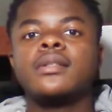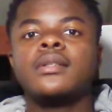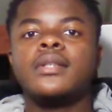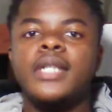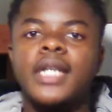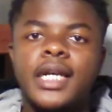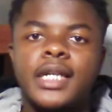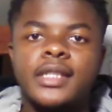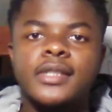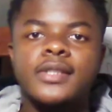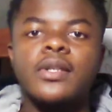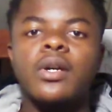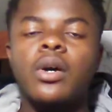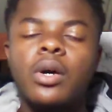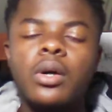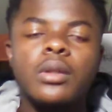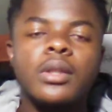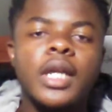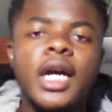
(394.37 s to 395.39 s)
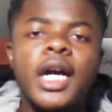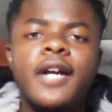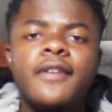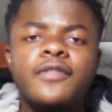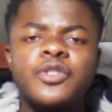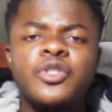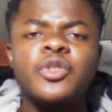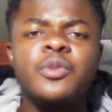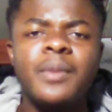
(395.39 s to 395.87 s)
Yes, all
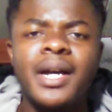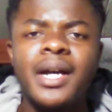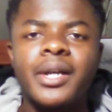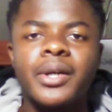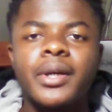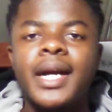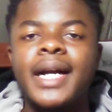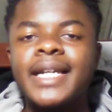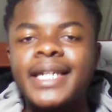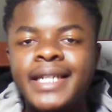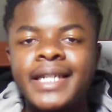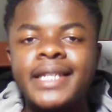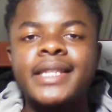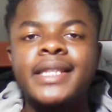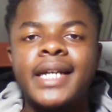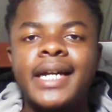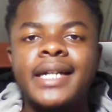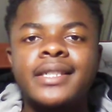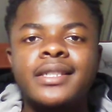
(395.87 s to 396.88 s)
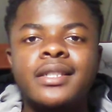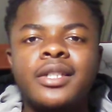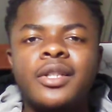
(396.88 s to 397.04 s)
lives do matter. I get that.